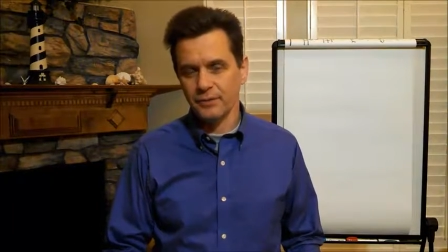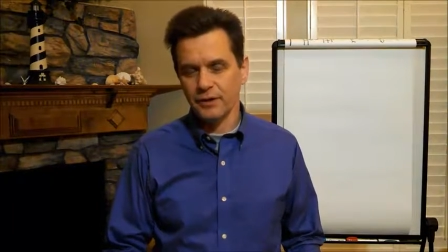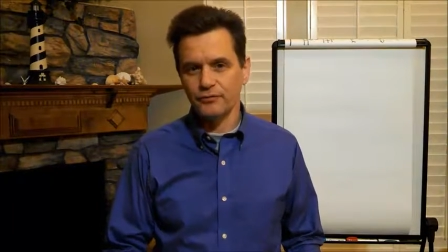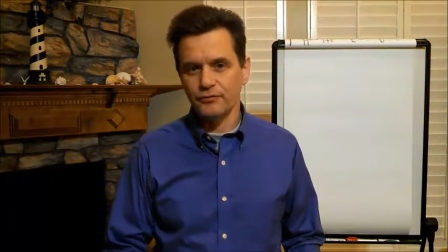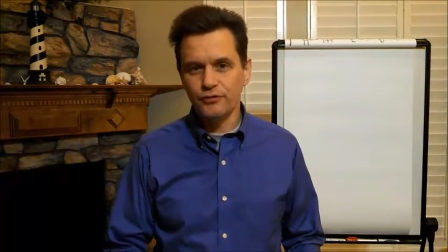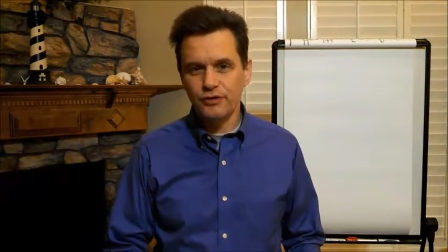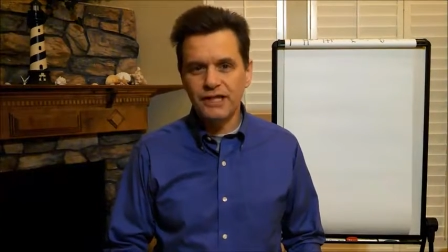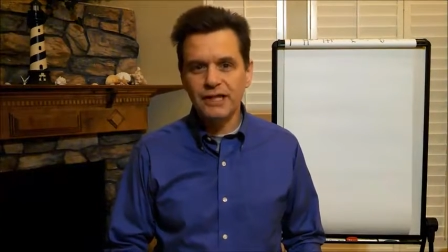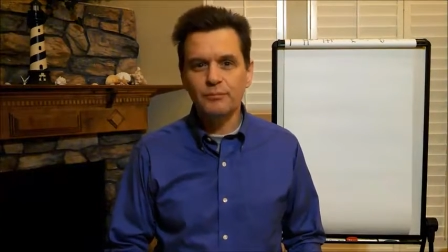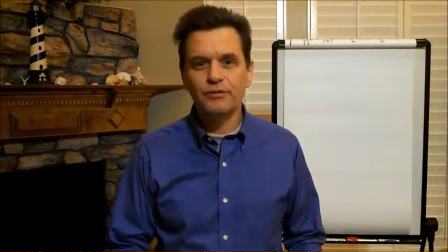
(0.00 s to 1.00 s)
What
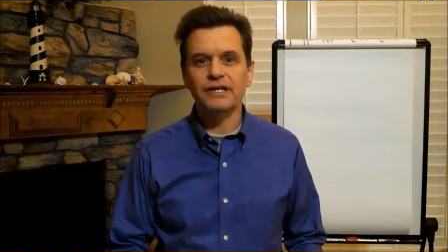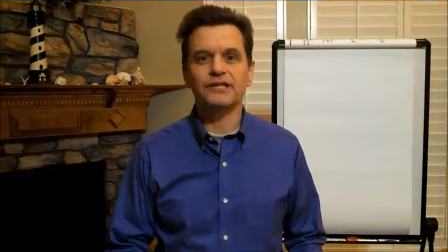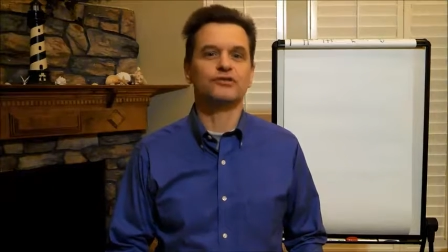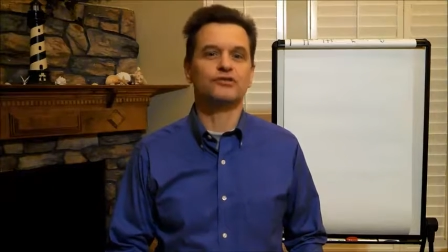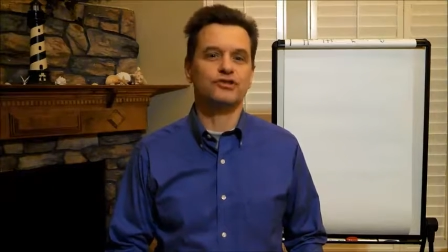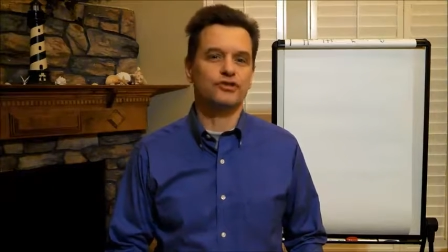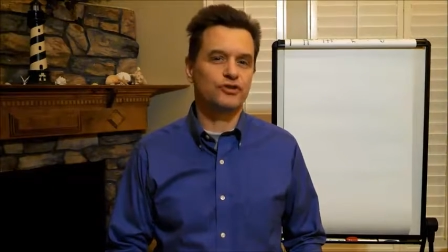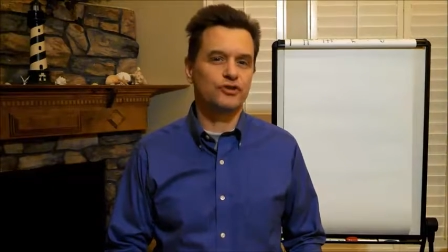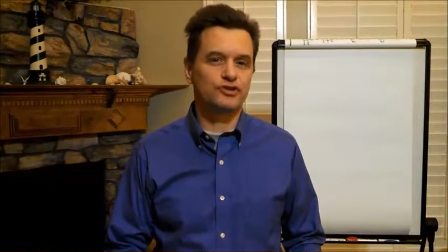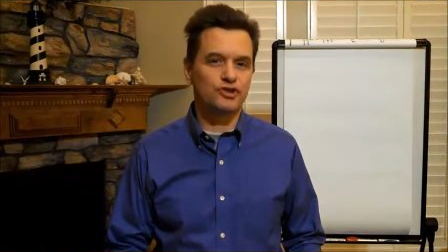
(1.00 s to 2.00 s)
really brings you
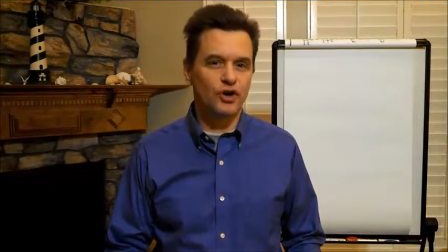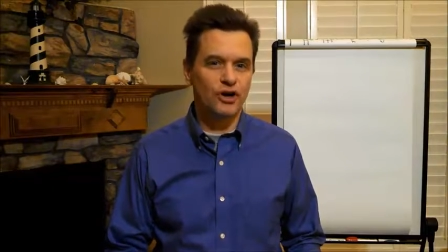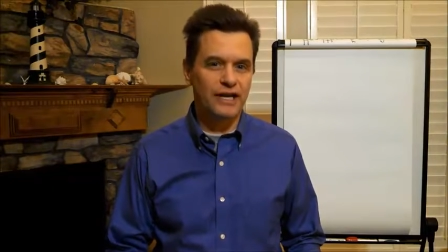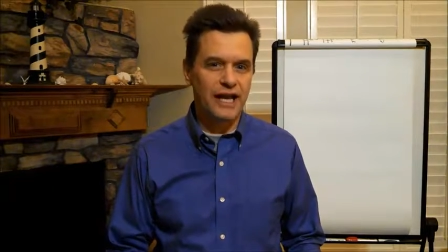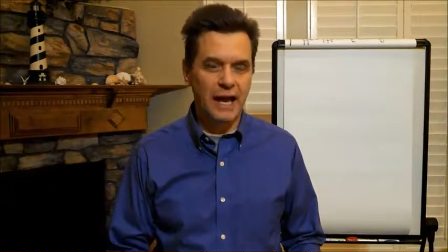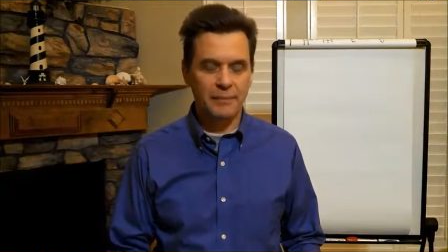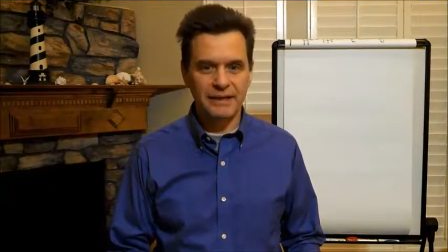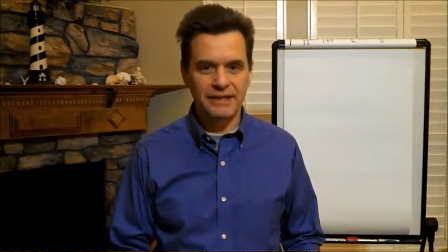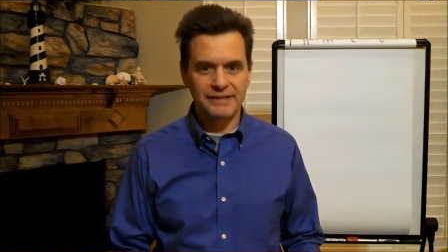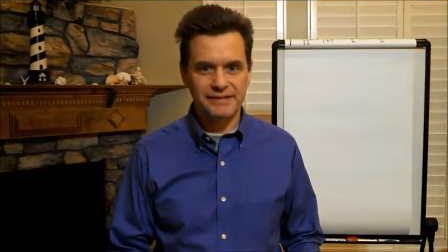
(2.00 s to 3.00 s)
true joy and
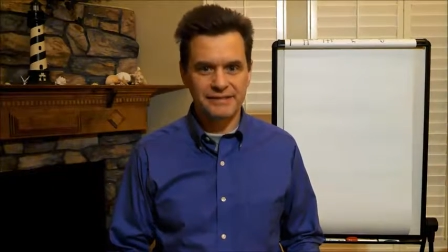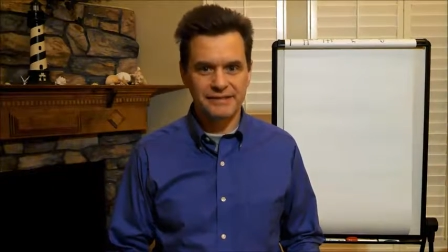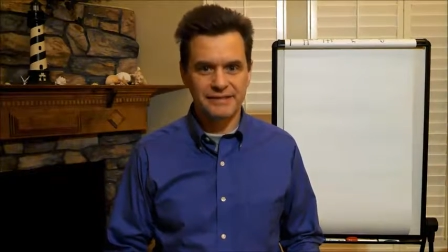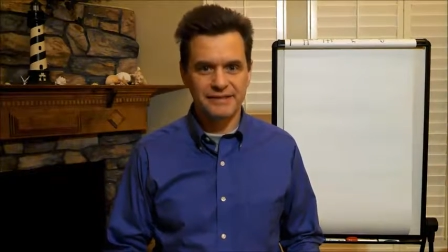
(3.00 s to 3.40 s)
happiness?